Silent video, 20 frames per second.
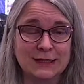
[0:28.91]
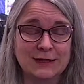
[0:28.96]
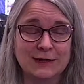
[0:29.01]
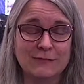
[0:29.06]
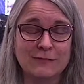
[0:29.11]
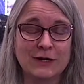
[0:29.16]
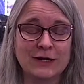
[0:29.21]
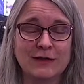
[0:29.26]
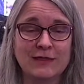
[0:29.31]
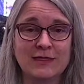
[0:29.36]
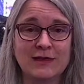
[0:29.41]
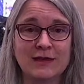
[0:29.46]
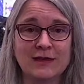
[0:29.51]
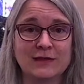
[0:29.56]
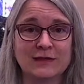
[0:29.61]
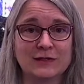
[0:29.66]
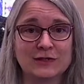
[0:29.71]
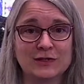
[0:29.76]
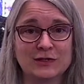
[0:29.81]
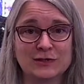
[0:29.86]
and I want to
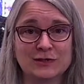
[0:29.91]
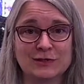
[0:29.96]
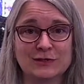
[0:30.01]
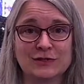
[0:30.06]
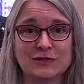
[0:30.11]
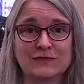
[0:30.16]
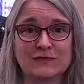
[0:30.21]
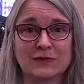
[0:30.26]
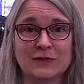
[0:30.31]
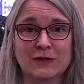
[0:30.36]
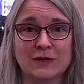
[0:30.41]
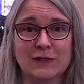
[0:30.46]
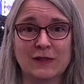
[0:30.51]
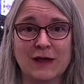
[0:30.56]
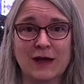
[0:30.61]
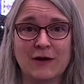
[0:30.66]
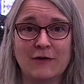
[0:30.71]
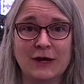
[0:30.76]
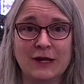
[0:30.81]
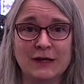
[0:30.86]
thank the church for
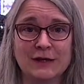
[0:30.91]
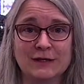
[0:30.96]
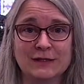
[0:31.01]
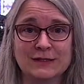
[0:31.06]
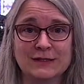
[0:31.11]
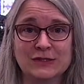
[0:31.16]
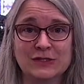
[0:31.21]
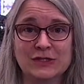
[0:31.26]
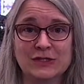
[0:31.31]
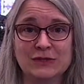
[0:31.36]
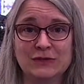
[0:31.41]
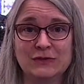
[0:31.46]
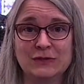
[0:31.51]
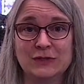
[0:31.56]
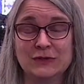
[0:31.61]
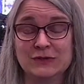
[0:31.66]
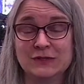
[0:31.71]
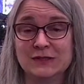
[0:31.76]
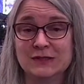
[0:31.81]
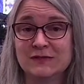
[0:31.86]
allowing us to
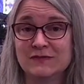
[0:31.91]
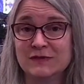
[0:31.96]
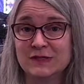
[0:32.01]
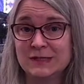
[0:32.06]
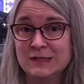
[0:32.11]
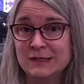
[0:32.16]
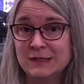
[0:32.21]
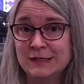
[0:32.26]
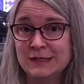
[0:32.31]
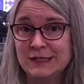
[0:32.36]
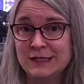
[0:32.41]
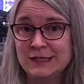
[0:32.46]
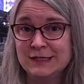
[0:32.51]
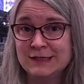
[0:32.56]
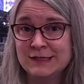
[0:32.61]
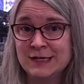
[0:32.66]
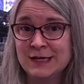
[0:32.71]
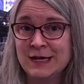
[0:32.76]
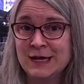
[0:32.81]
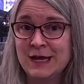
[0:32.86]
use its facilities,